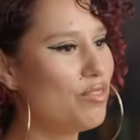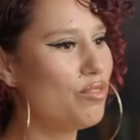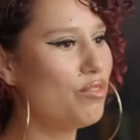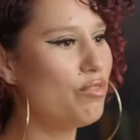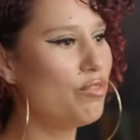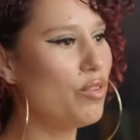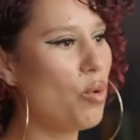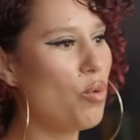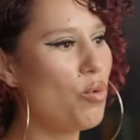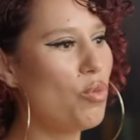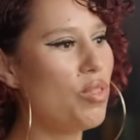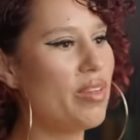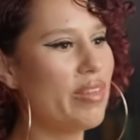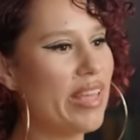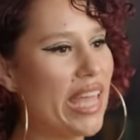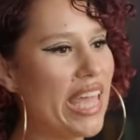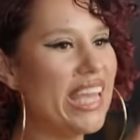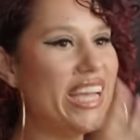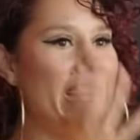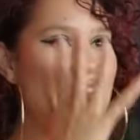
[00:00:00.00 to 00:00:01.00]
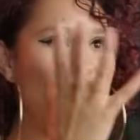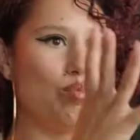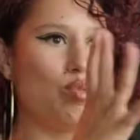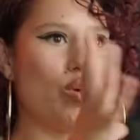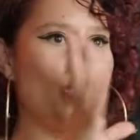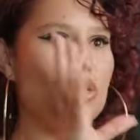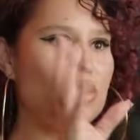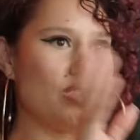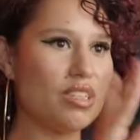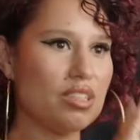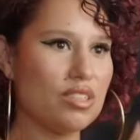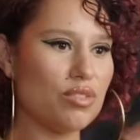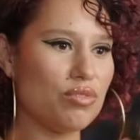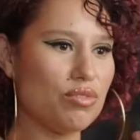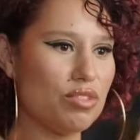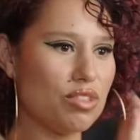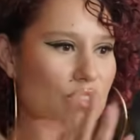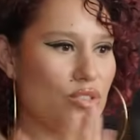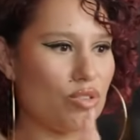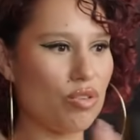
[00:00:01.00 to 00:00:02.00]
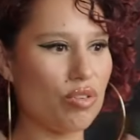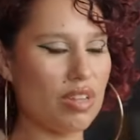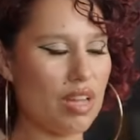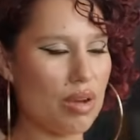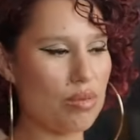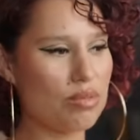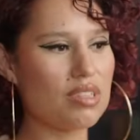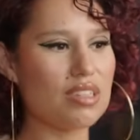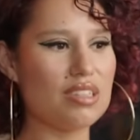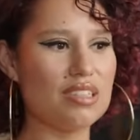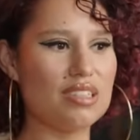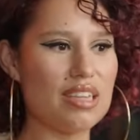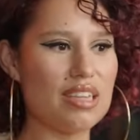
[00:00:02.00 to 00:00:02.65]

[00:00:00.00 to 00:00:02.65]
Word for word: fuel the healing process of the story that I was going to